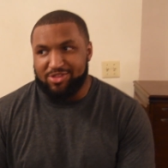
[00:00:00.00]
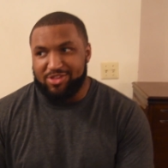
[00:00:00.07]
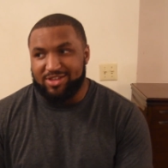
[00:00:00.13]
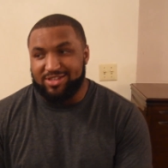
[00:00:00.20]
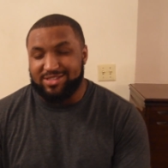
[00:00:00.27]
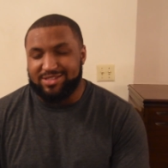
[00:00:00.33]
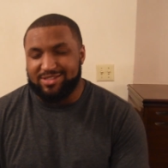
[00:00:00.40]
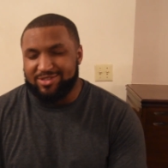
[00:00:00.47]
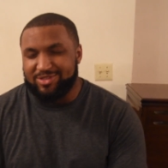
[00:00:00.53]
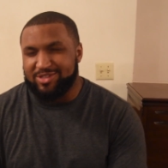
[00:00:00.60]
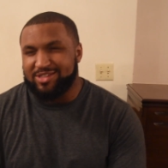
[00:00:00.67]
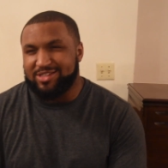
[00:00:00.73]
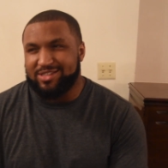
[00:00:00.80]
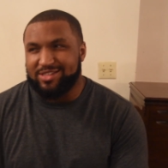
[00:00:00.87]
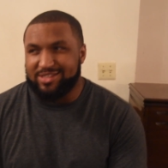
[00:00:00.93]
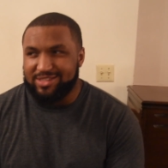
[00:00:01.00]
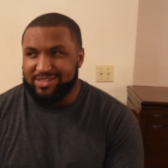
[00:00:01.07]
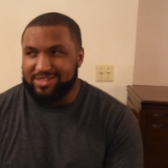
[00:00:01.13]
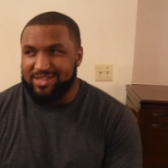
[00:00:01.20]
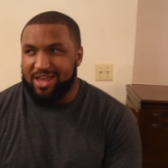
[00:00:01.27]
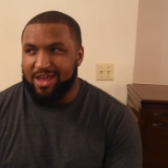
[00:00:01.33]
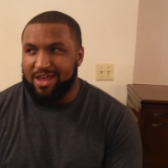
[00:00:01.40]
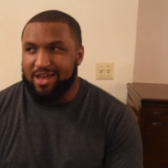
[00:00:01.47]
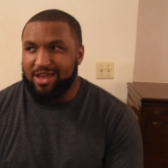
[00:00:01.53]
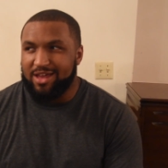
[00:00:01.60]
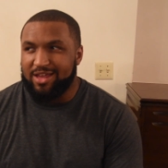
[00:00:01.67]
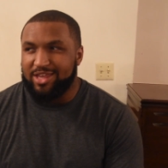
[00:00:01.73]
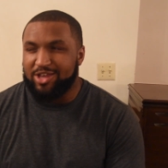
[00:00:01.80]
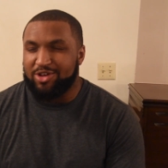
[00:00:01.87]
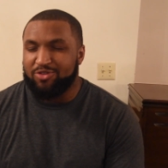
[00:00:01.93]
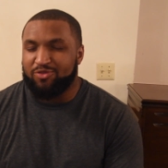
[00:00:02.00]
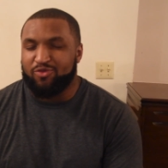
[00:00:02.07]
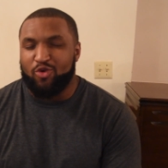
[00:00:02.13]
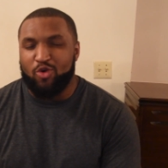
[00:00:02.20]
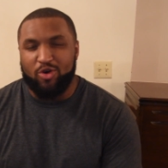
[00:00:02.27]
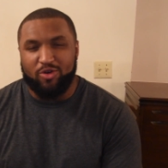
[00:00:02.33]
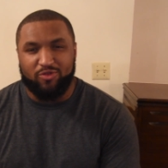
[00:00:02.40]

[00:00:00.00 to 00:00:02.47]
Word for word: This is uh, year four